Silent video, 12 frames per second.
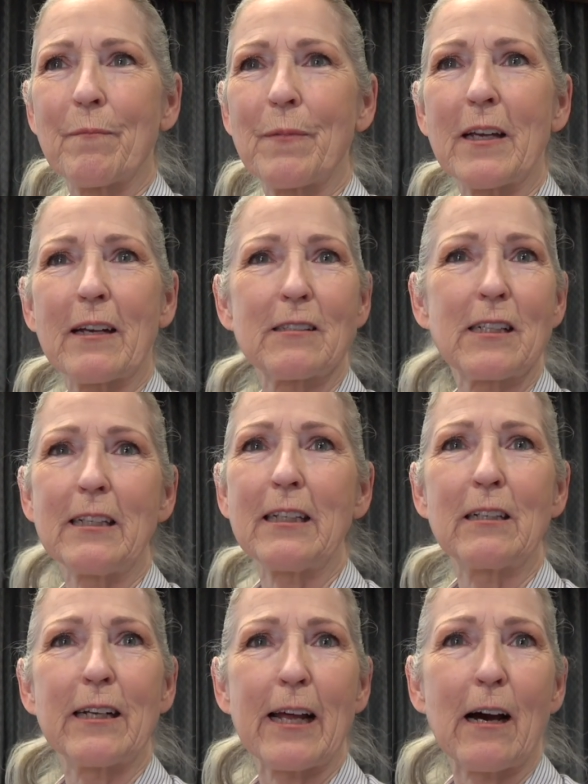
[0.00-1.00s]
because he
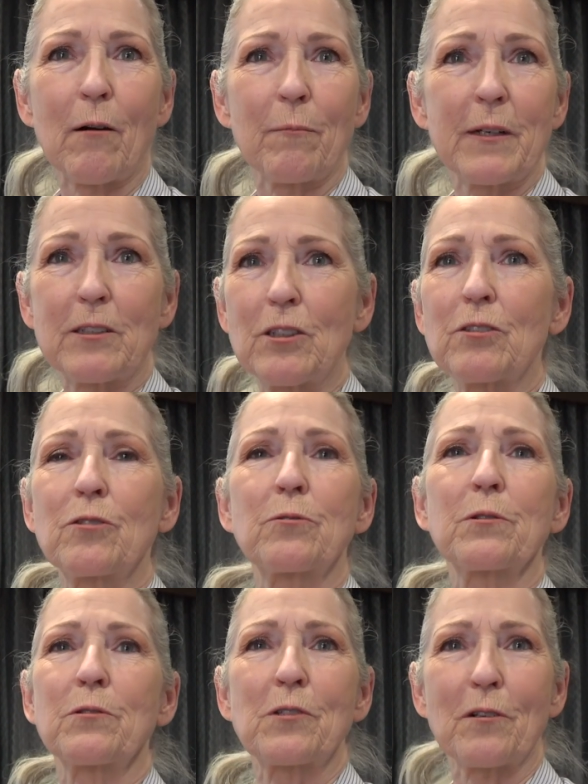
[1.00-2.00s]
needed help. It just
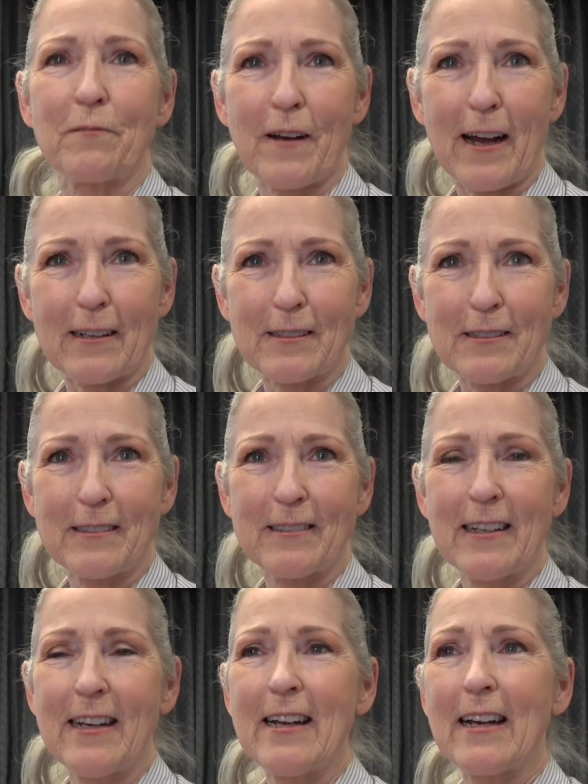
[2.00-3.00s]
grew so fast.
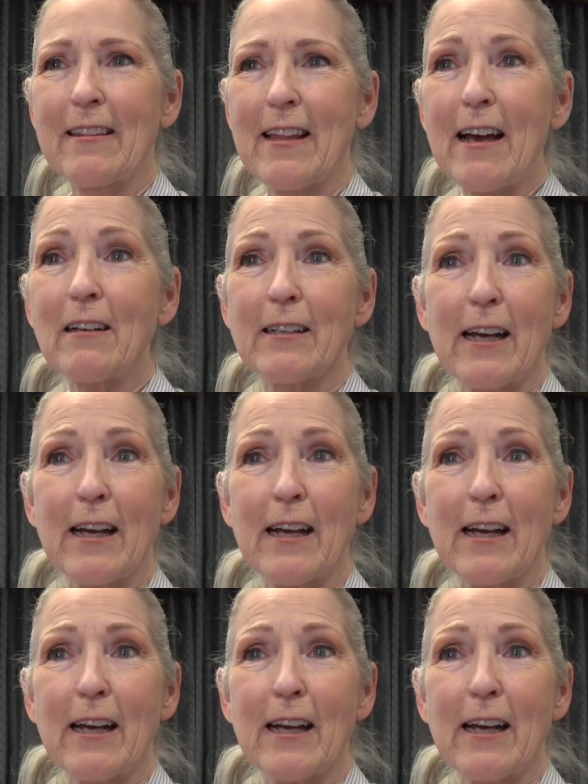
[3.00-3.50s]
And that